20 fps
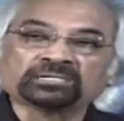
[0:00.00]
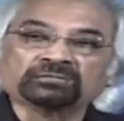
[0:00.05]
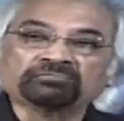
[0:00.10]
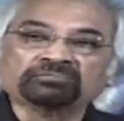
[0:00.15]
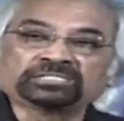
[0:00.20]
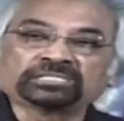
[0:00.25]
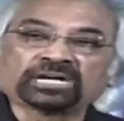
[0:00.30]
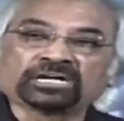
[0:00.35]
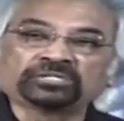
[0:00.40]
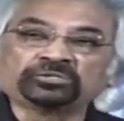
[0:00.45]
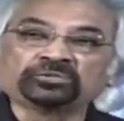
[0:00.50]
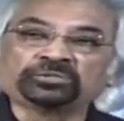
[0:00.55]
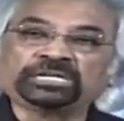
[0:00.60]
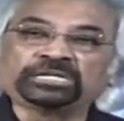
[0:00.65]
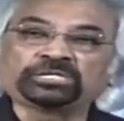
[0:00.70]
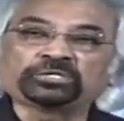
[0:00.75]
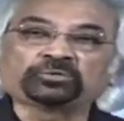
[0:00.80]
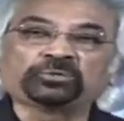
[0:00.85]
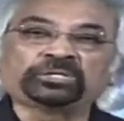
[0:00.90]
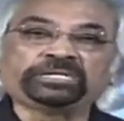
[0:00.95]
which are
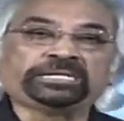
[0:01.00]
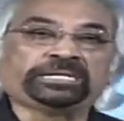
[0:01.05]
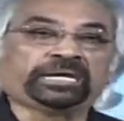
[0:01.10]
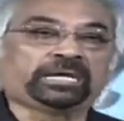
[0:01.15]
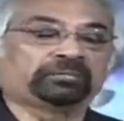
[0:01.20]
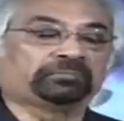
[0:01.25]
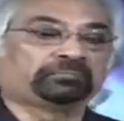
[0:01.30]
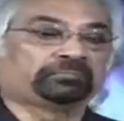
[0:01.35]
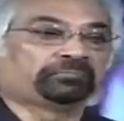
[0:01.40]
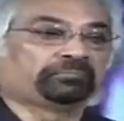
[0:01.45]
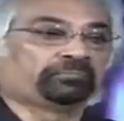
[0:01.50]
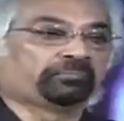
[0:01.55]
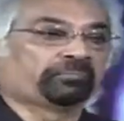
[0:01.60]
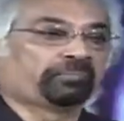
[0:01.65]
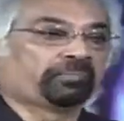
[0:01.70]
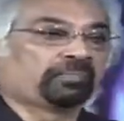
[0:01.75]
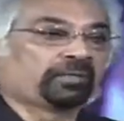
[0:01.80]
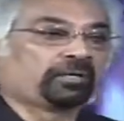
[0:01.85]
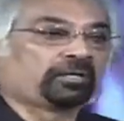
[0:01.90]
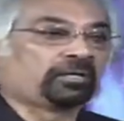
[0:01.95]
unique to India.
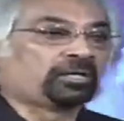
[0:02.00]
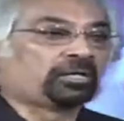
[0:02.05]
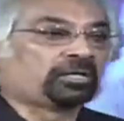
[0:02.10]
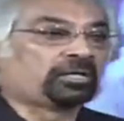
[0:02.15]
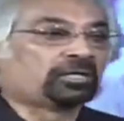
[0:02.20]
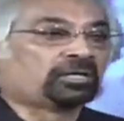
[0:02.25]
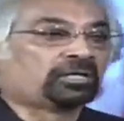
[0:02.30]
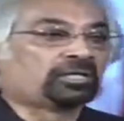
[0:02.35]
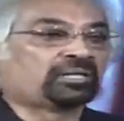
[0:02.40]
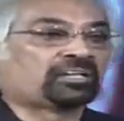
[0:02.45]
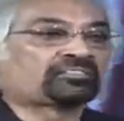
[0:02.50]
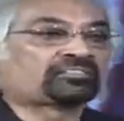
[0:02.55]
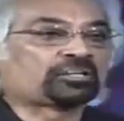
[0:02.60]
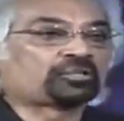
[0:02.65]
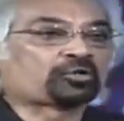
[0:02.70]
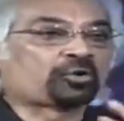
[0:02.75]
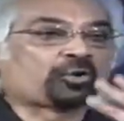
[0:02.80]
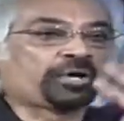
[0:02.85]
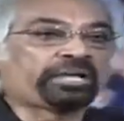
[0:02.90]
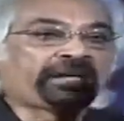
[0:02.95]
Doesn't
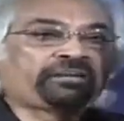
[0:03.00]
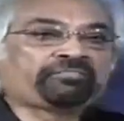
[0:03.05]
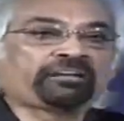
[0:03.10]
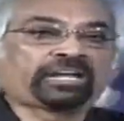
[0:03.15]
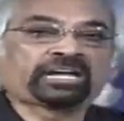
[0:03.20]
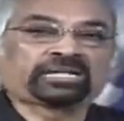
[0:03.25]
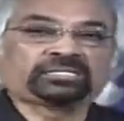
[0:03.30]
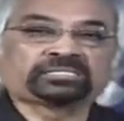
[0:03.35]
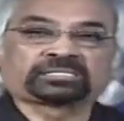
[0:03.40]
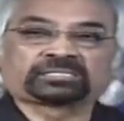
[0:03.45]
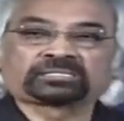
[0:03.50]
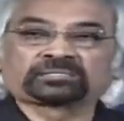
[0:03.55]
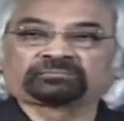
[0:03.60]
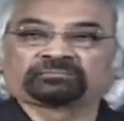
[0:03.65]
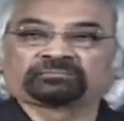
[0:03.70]
grow anywhere else.